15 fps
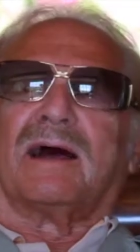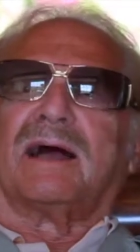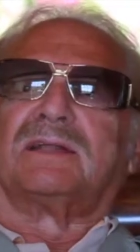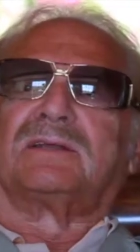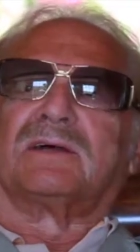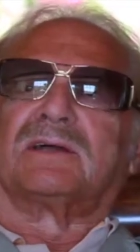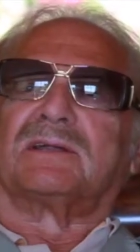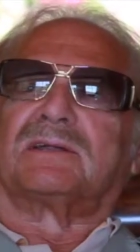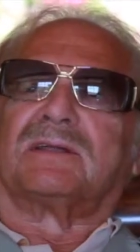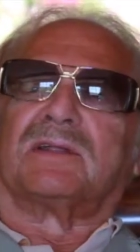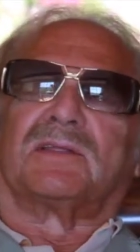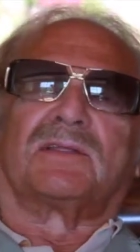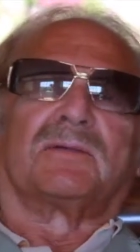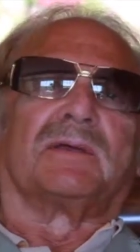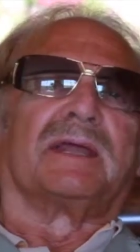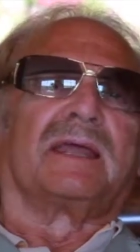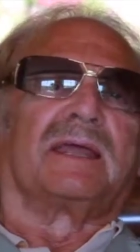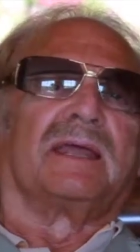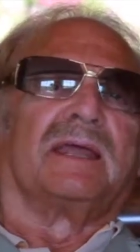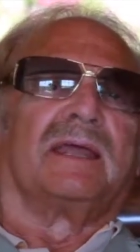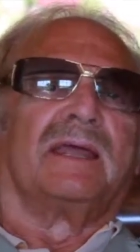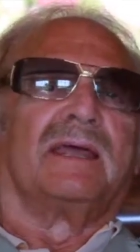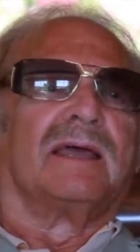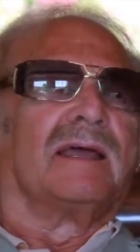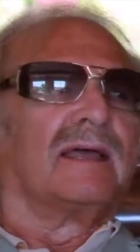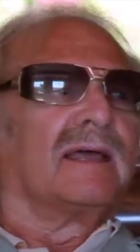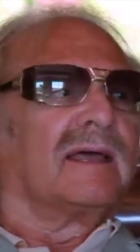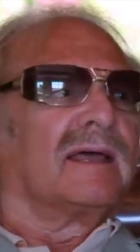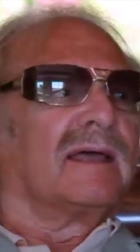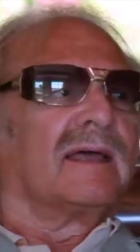I took it to the three key
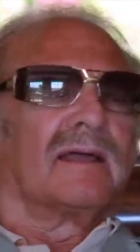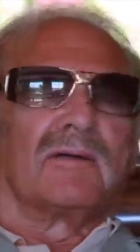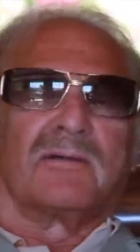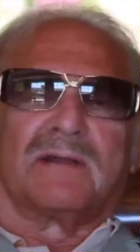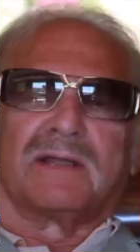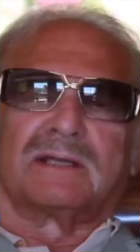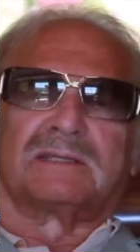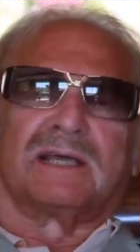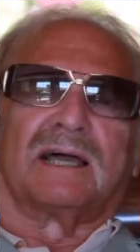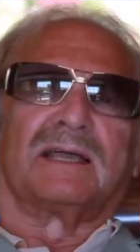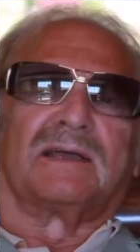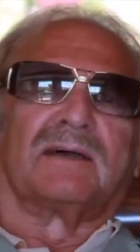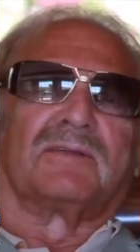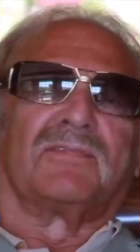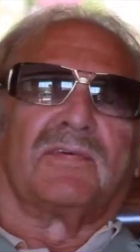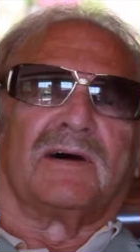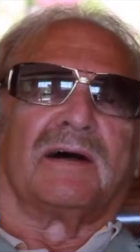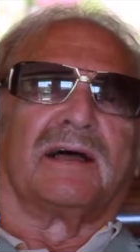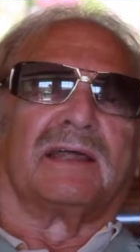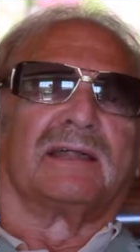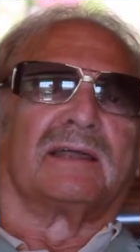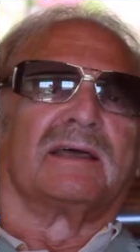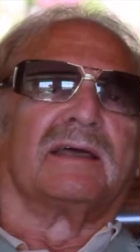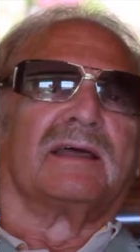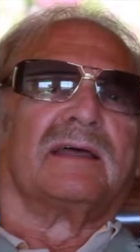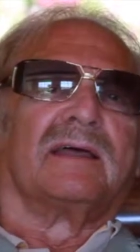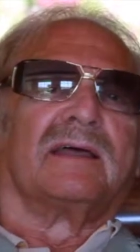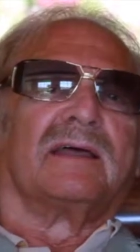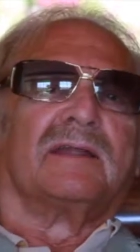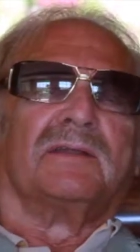critics I could find
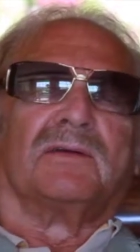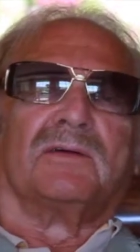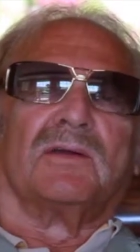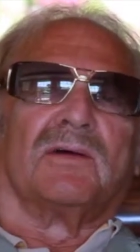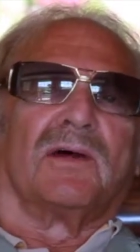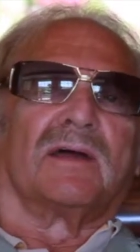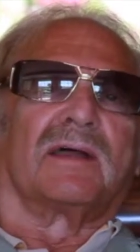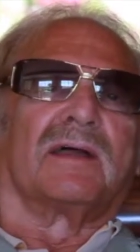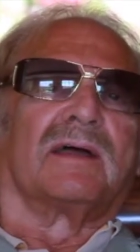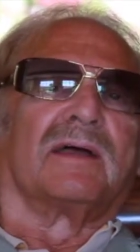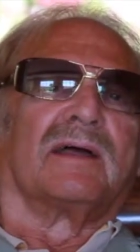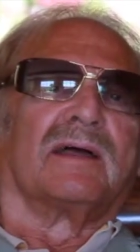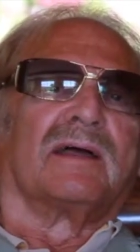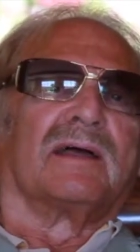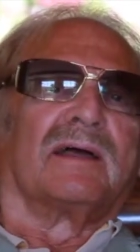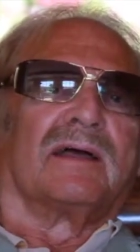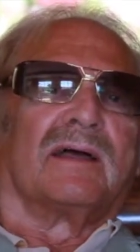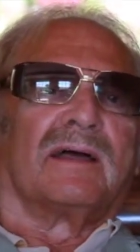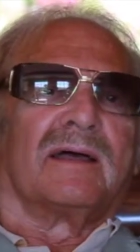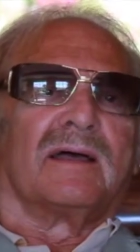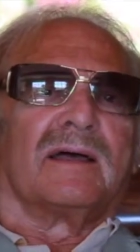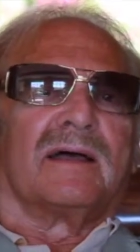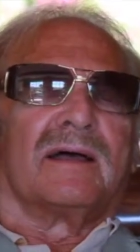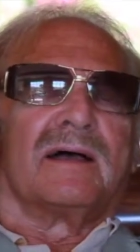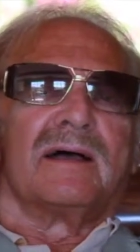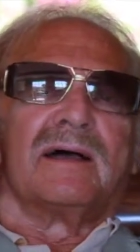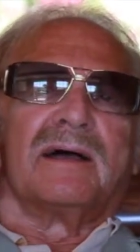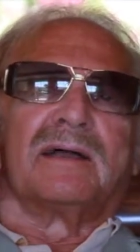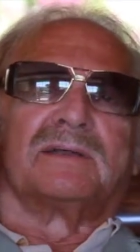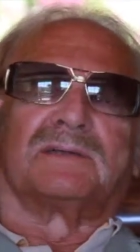New York,
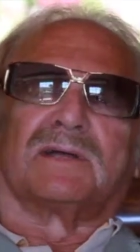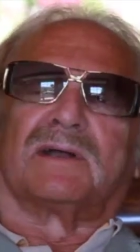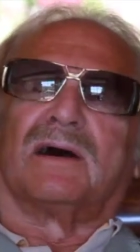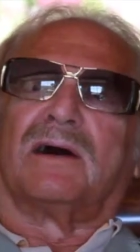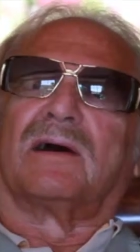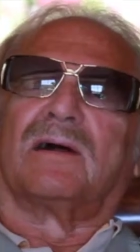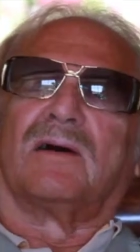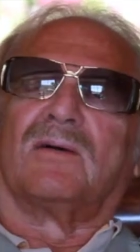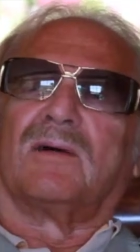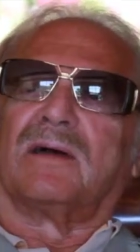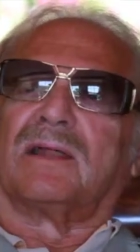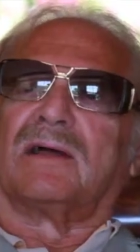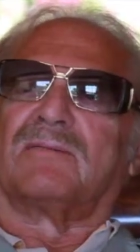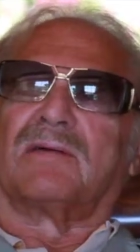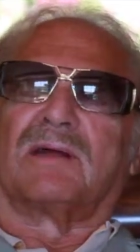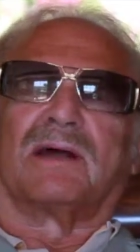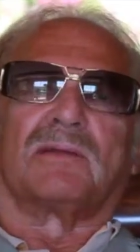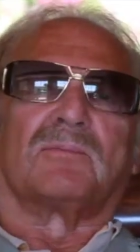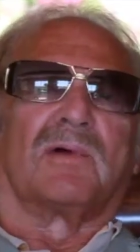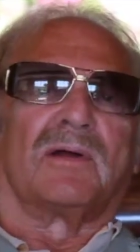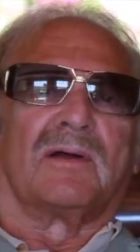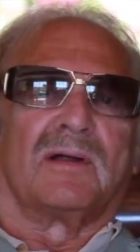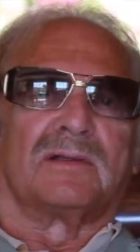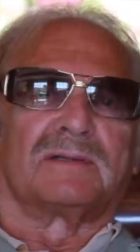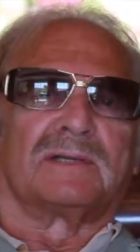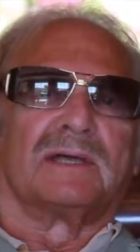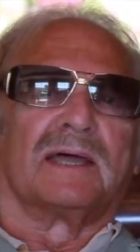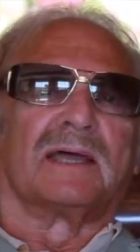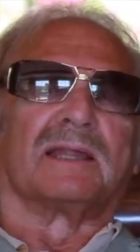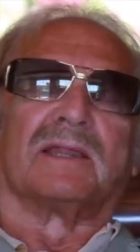uh, Chicago, and I've forgotten where
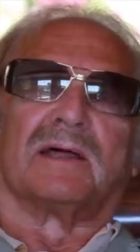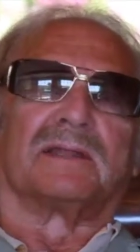else, in